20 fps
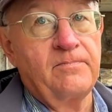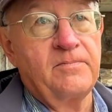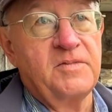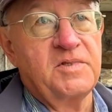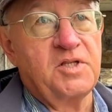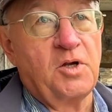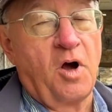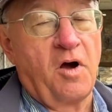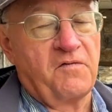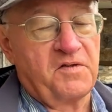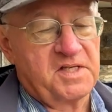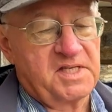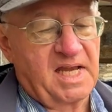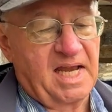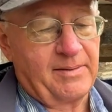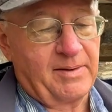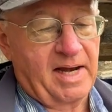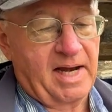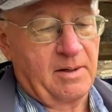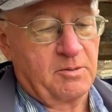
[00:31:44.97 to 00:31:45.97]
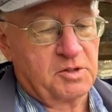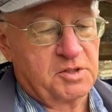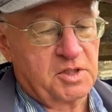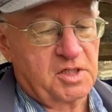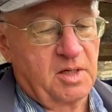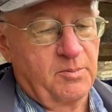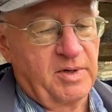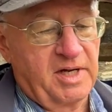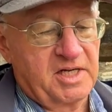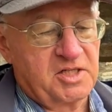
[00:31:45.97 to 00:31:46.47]
It's off the same animal, so it's
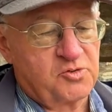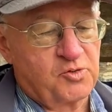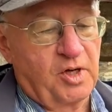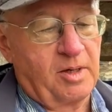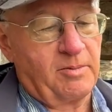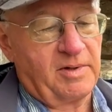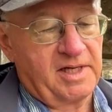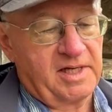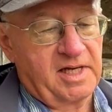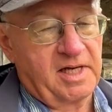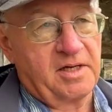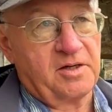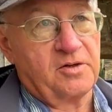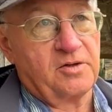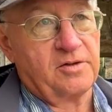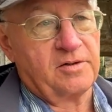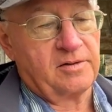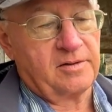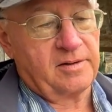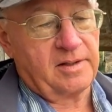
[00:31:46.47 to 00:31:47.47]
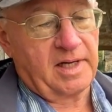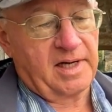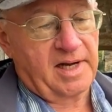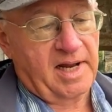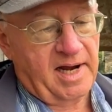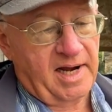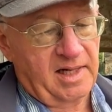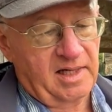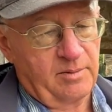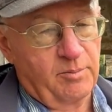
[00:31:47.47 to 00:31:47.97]
going to be extremely tender and
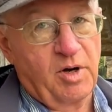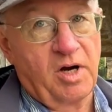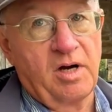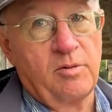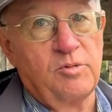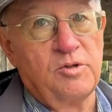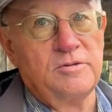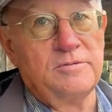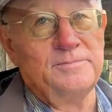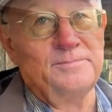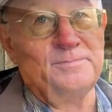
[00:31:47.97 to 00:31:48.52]
highly marbled.